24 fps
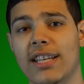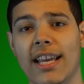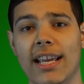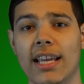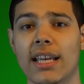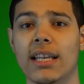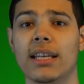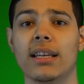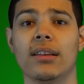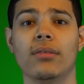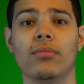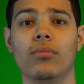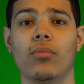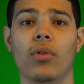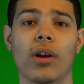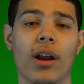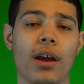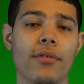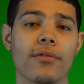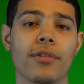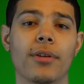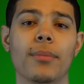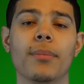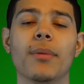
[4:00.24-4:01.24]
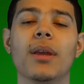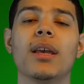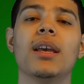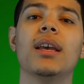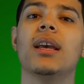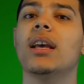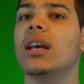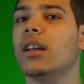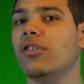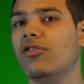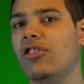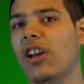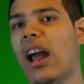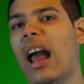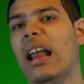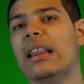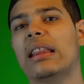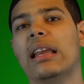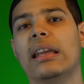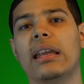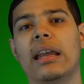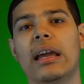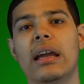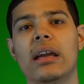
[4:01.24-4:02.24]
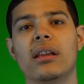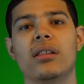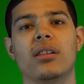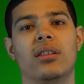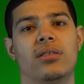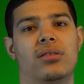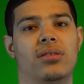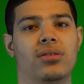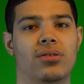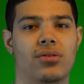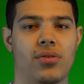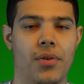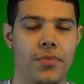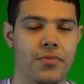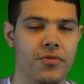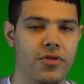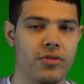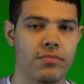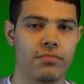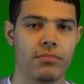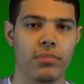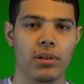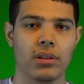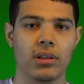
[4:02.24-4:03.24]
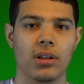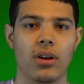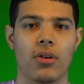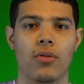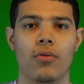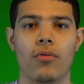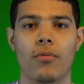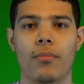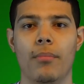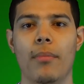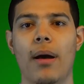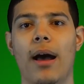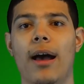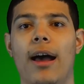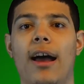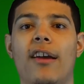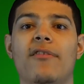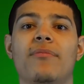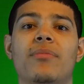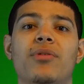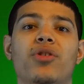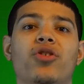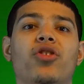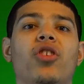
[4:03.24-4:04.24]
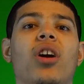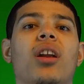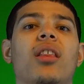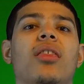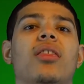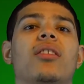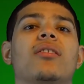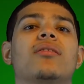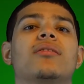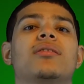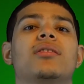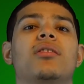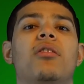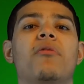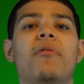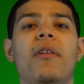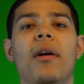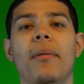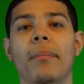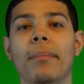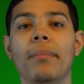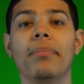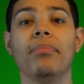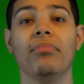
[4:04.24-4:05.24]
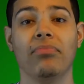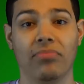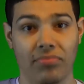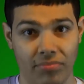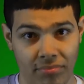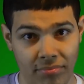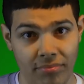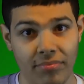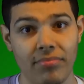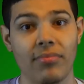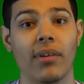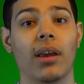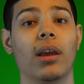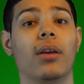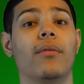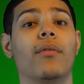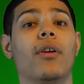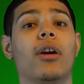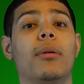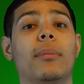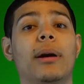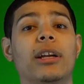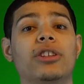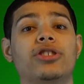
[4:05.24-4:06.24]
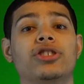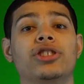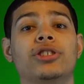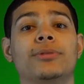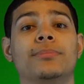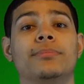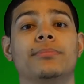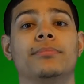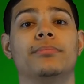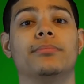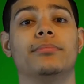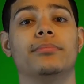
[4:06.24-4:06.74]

second and whatever, check out the link in the description below. I've been Jonathan Silva. Thank you very much.